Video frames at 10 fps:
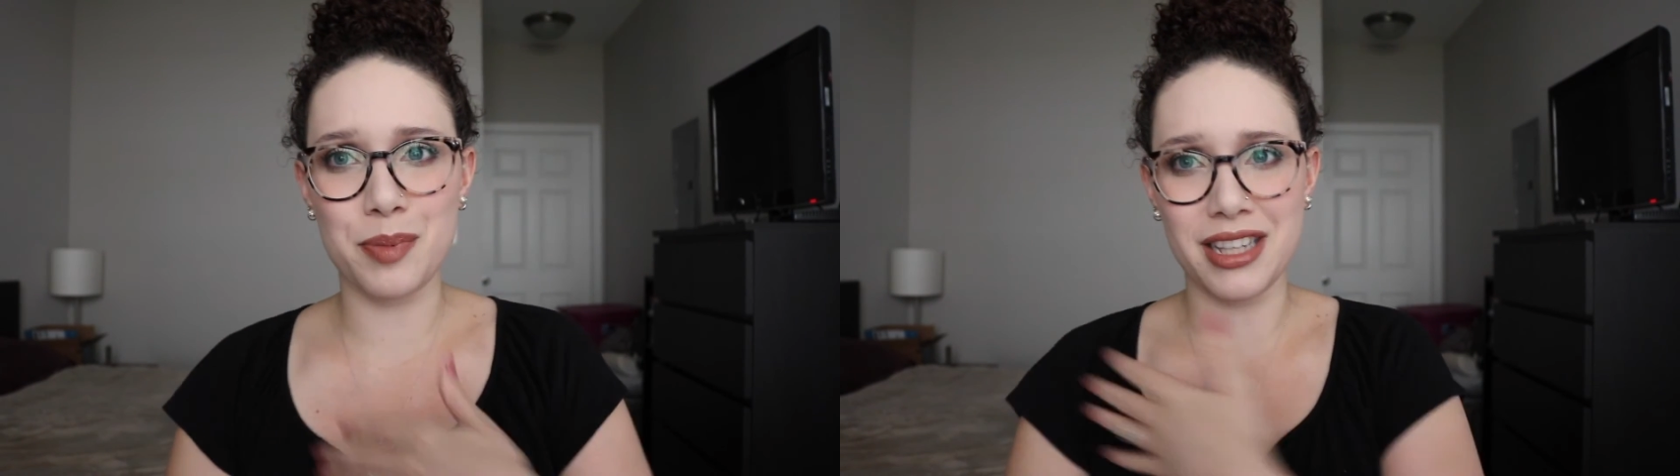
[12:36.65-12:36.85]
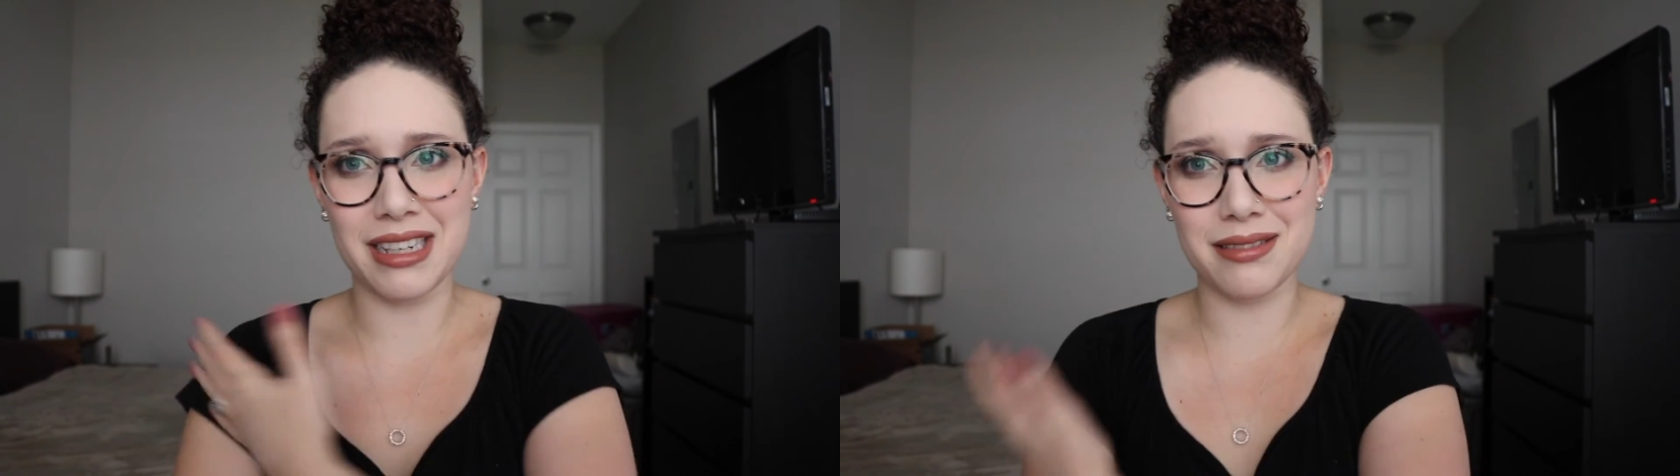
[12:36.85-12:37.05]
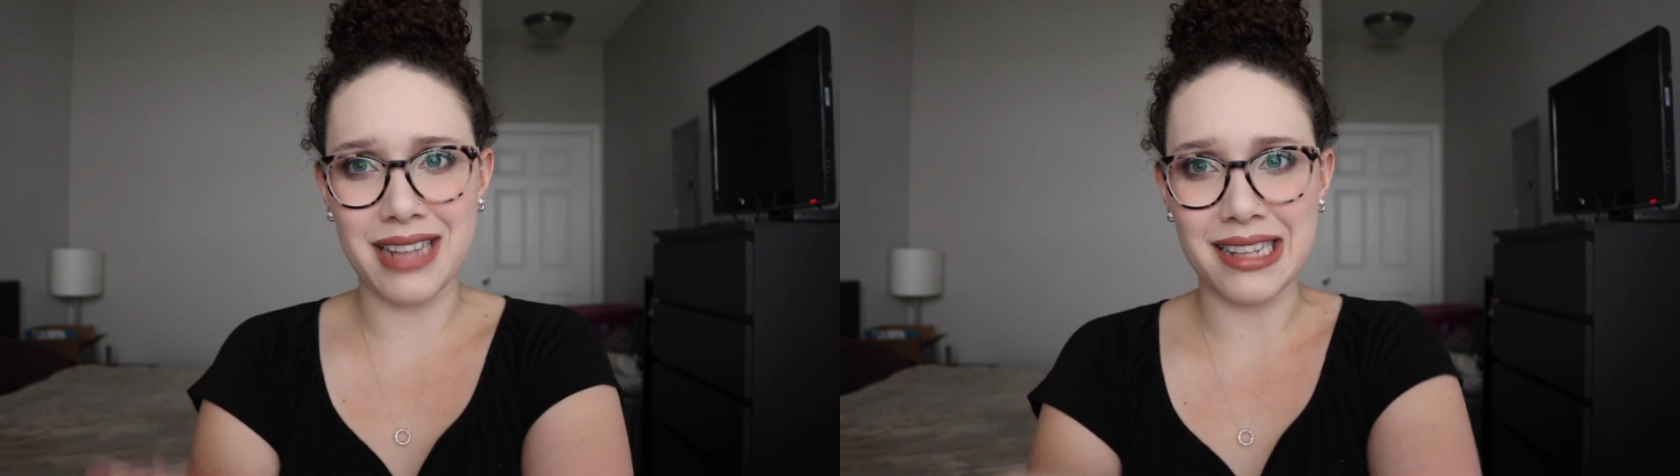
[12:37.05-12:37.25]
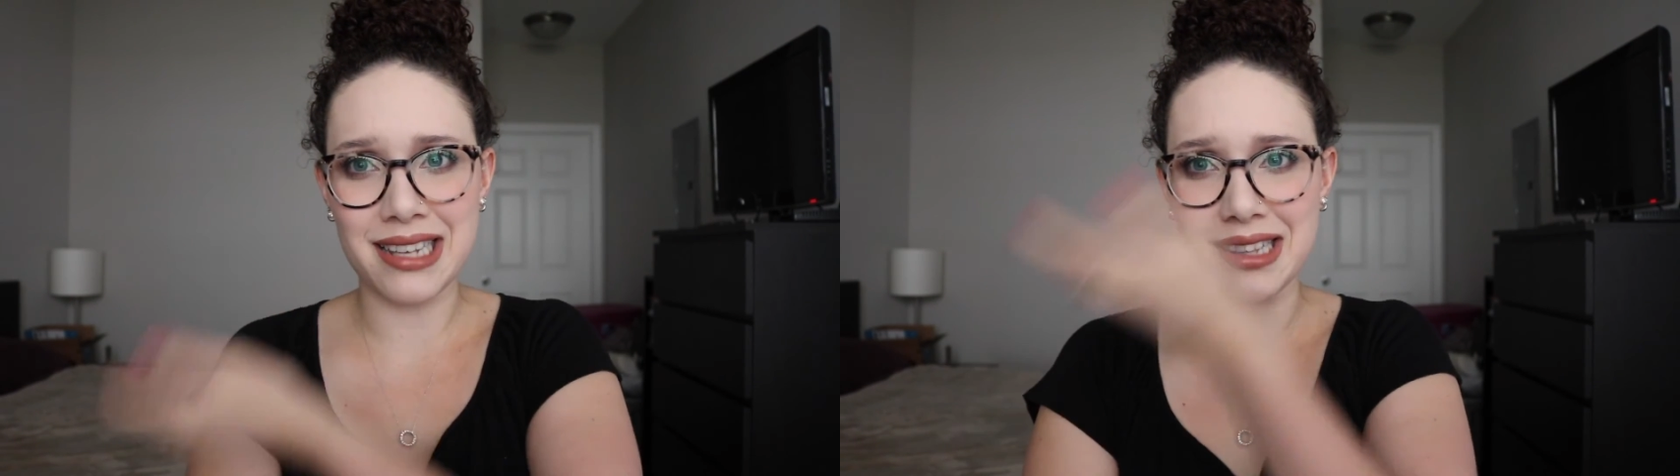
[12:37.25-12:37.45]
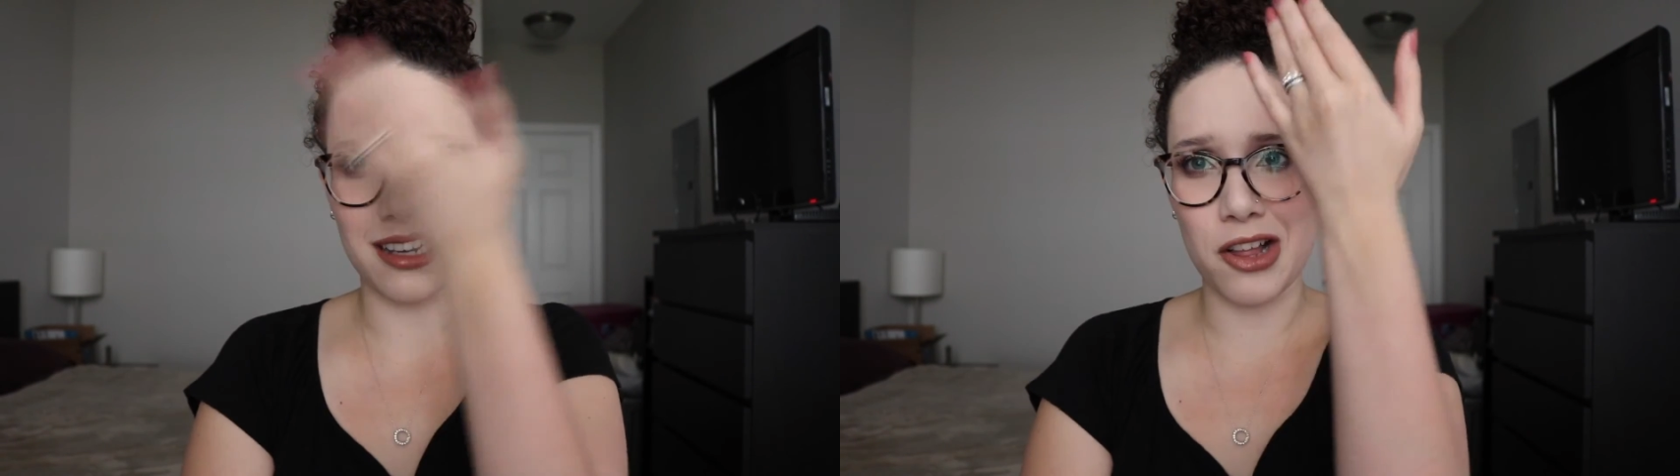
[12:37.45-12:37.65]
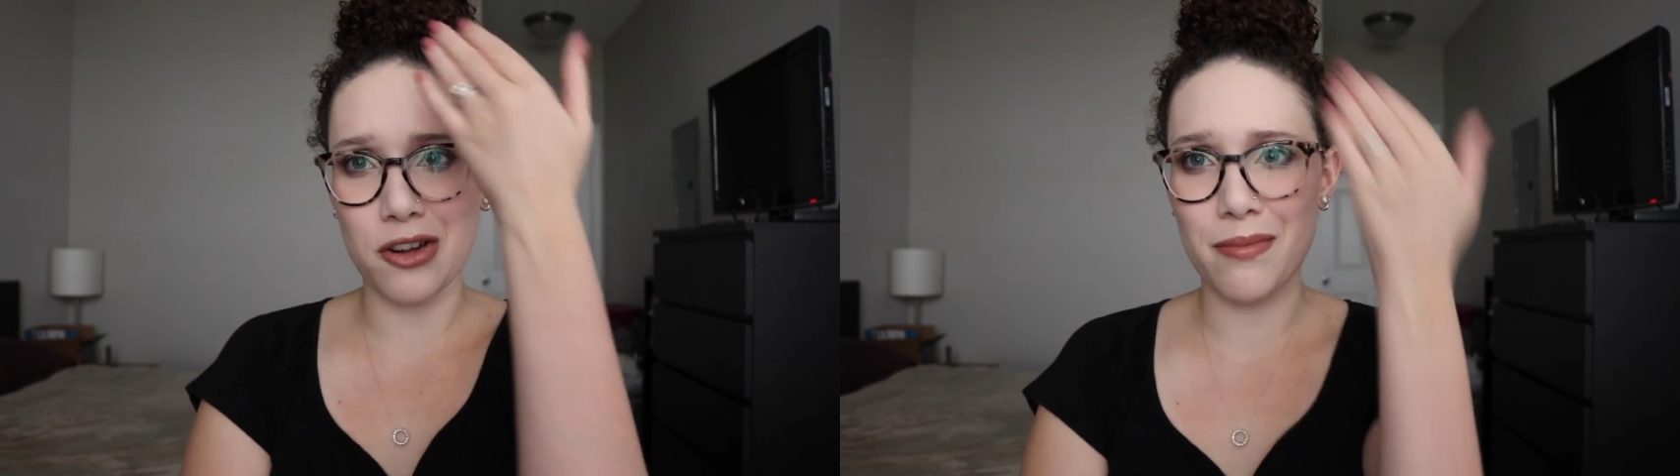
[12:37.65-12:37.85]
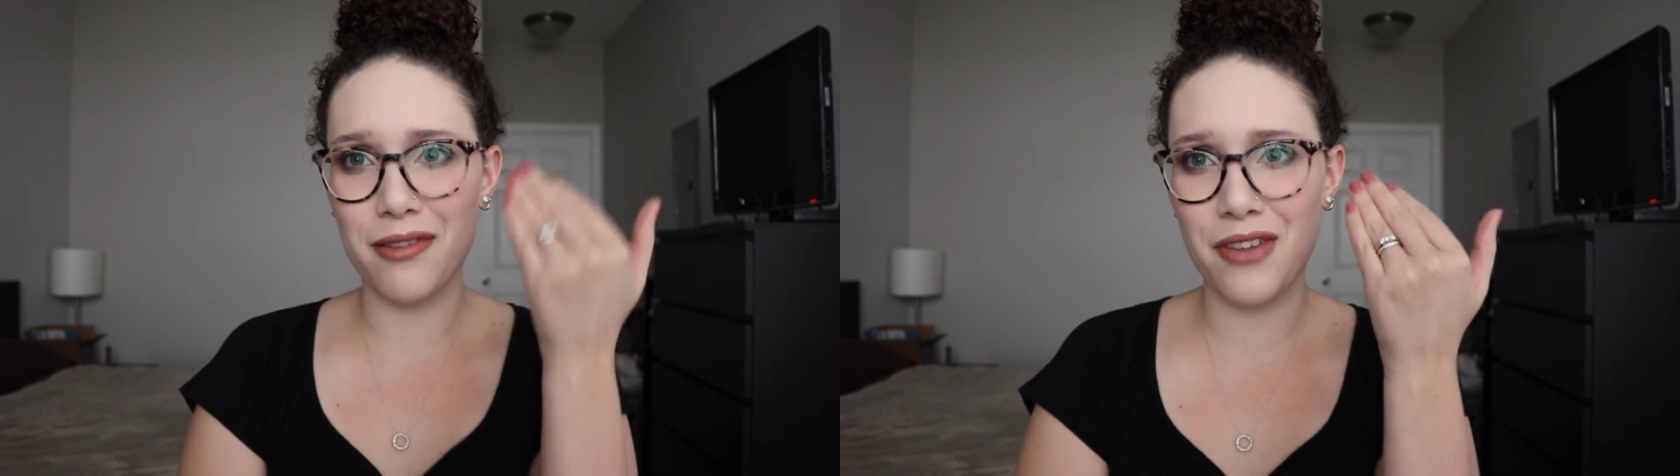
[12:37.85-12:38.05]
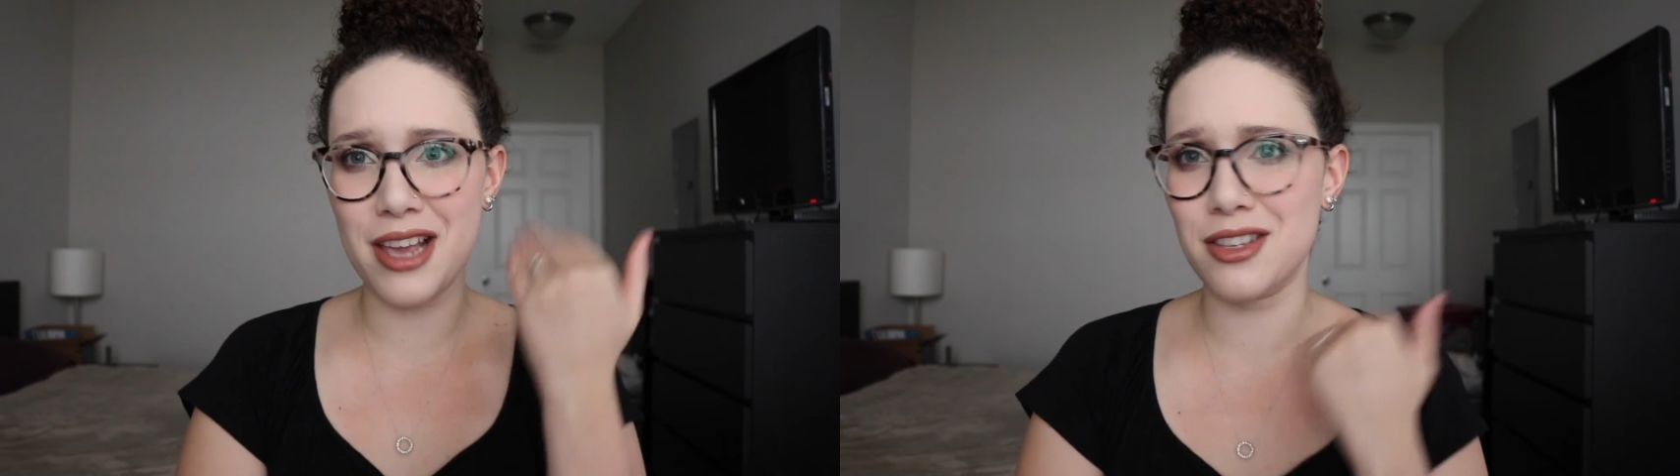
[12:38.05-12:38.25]
but like that's not the color of my
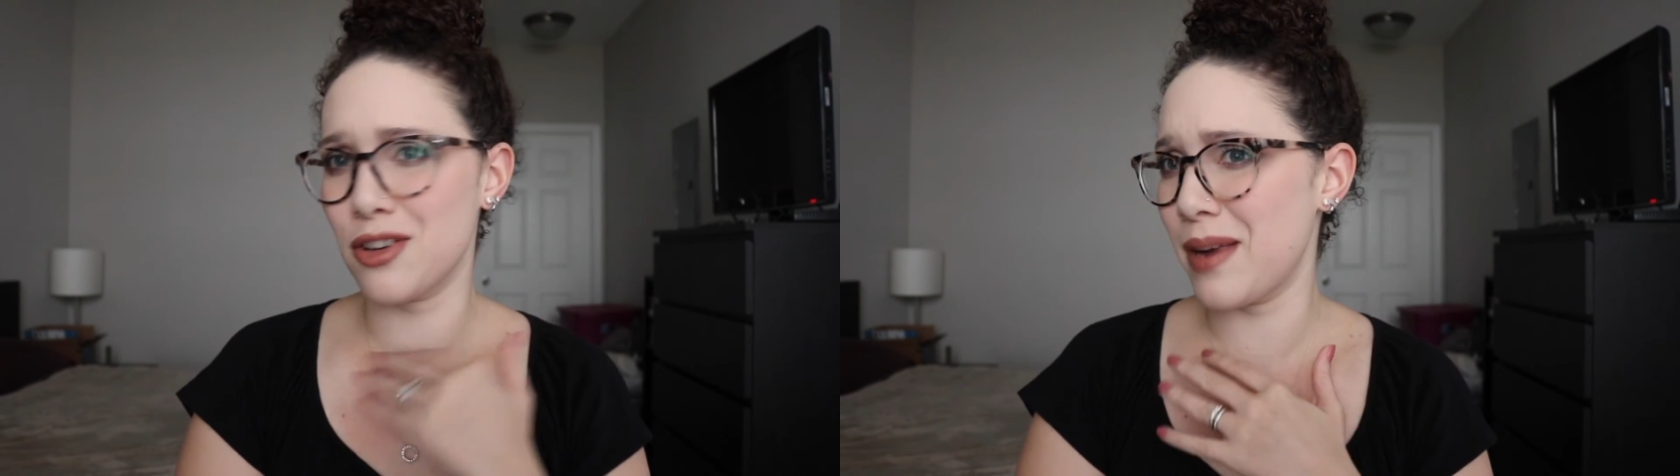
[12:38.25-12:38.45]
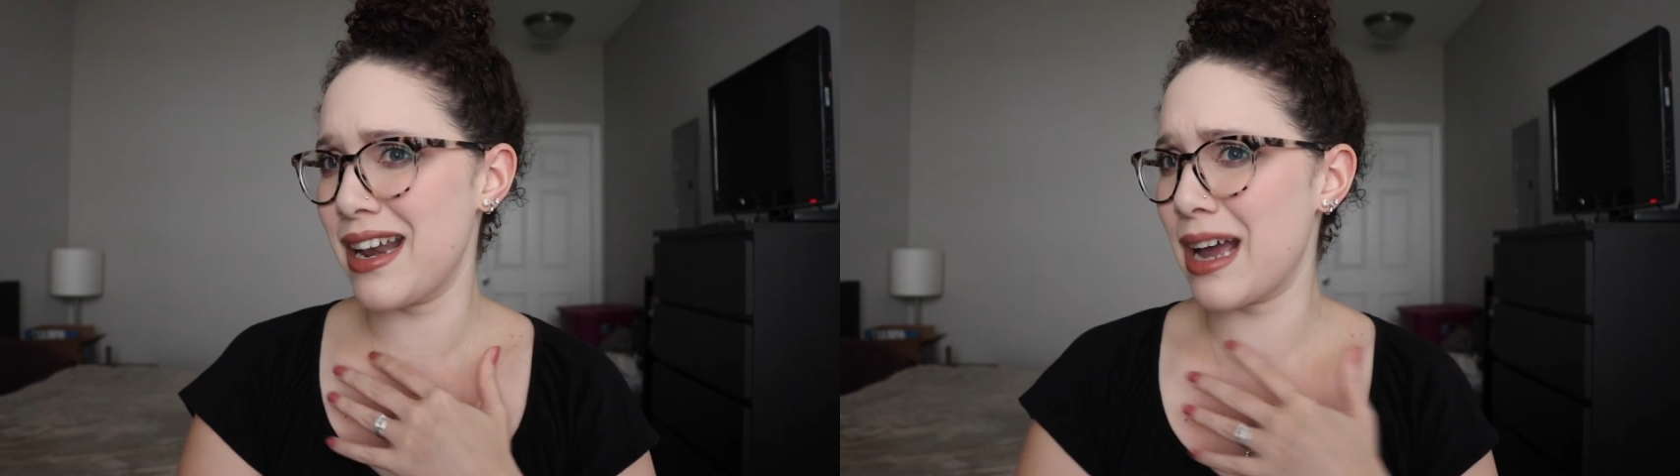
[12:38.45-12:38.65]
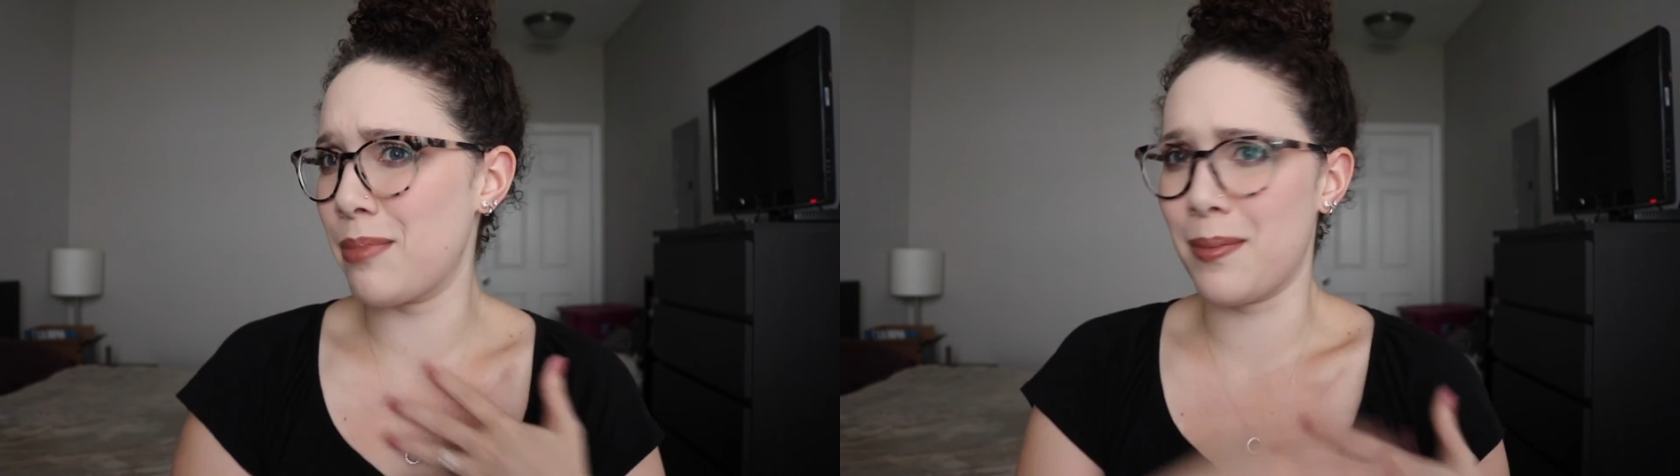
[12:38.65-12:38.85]
face or my neck,